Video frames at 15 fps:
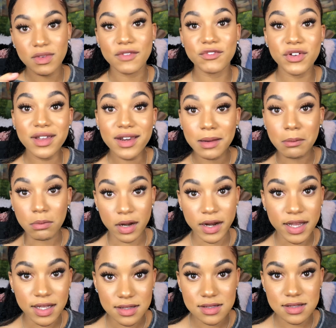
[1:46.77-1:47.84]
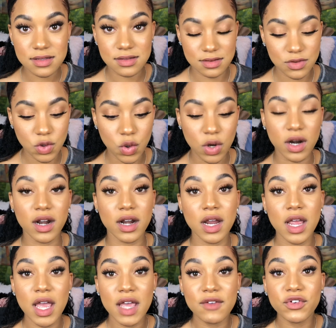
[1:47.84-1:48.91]
if you're getting braids or
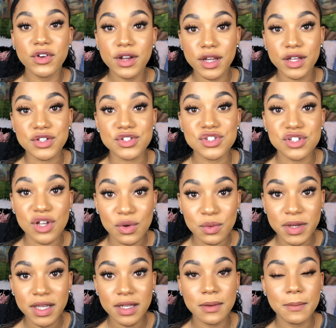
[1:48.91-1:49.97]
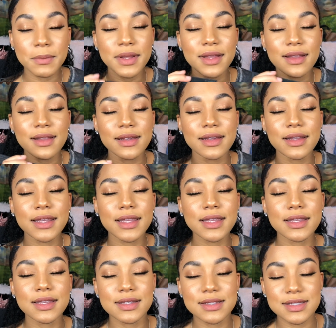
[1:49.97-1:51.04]
if you're getting a sew-in,
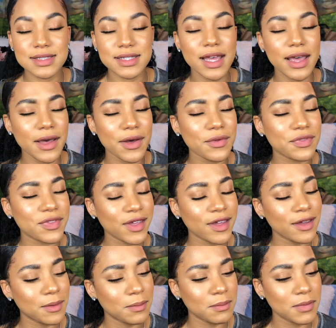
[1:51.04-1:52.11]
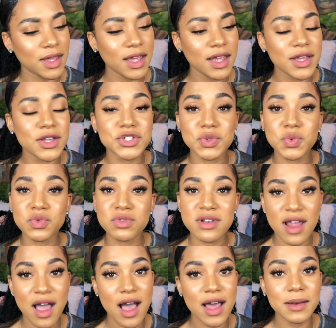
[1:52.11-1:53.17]
please tell them, do
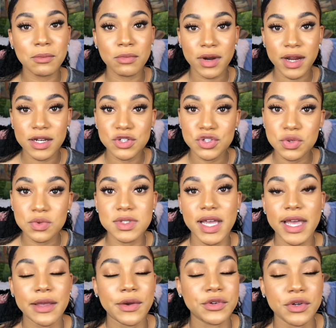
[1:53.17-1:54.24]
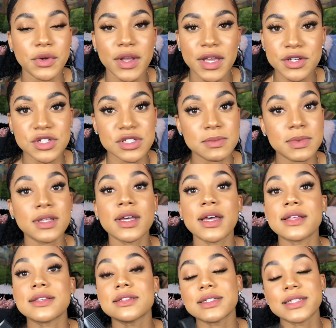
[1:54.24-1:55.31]
not braid too tight on your edges,
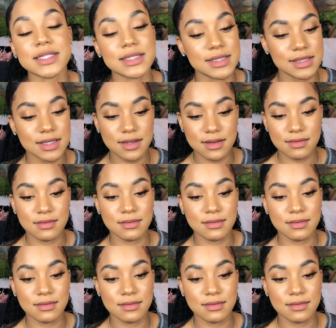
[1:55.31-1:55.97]
because listen,